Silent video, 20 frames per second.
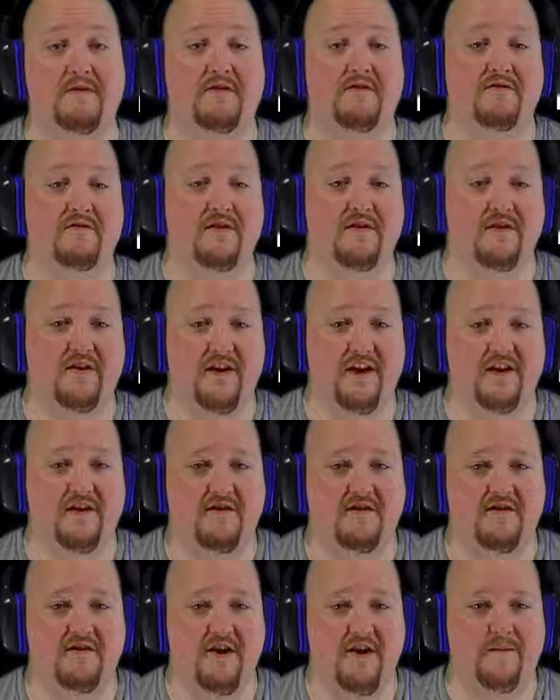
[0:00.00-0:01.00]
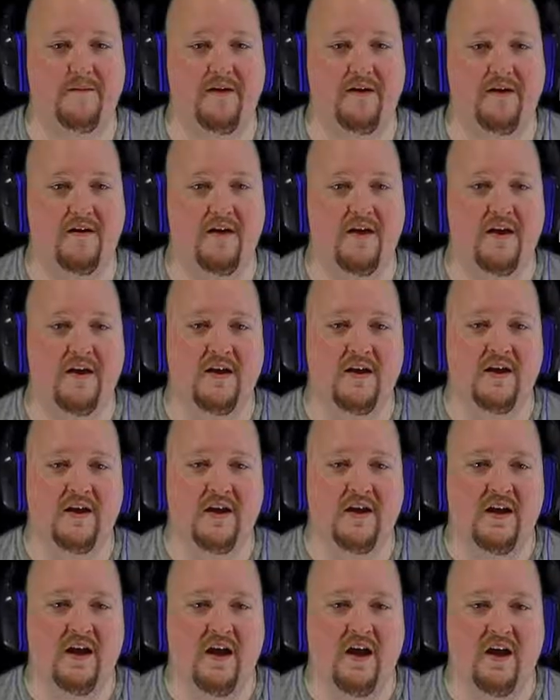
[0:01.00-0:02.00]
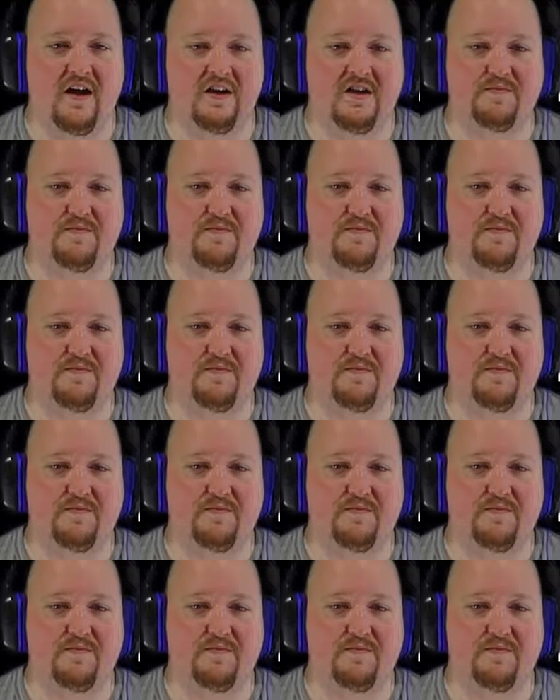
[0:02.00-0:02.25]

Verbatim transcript: going to get turned up here. All